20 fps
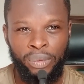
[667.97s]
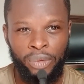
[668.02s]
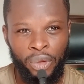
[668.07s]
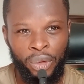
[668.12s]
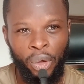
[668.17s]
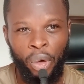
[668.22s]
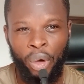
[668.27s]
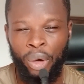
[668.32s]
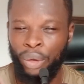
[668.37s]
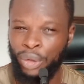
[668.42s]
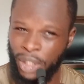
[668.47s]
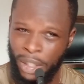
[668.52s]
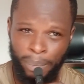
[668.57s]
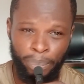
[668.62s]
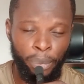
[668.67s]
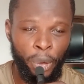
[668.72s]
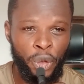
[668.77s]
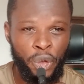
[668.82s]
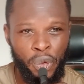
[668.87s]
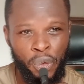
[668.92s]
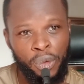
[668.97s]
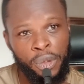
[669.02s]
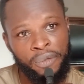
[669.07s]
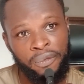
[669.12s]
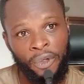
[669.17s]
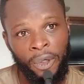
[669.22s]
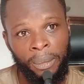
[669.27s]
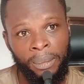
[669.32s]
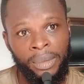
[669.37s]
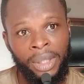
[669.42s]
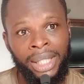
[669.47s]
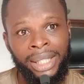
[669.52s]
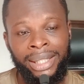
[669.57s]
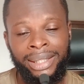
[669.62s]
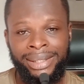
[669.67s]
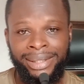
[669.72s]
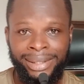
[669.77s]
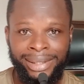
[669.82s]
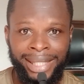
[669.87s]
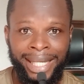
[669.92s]
to import goods from
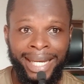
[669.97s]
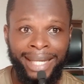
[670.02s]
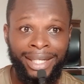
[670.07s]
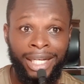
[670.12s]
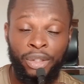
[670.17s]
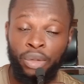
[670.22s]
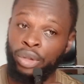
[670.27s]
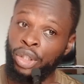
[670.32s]
China.